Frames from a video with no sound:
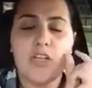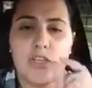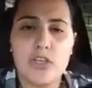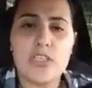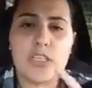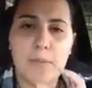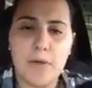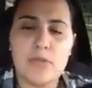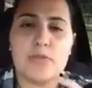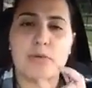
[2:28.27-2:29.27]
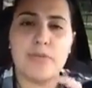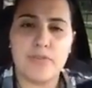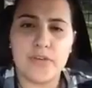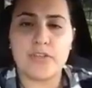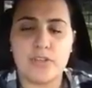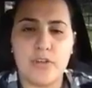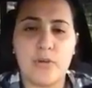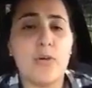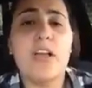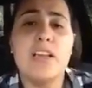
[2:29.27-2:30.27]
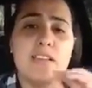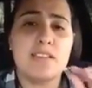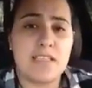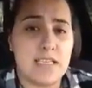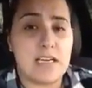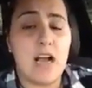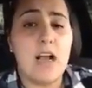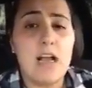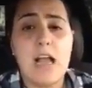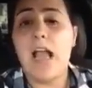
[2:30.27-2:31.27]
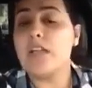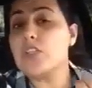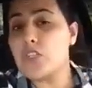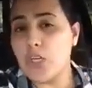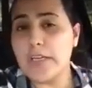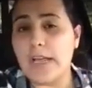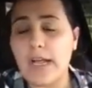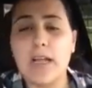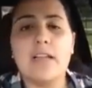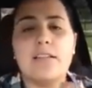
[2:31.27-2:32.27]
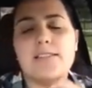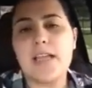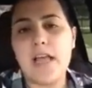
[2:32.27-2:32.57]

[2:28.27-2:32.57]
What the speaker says: you're supposed to refer to Sirah and Sunnah. That's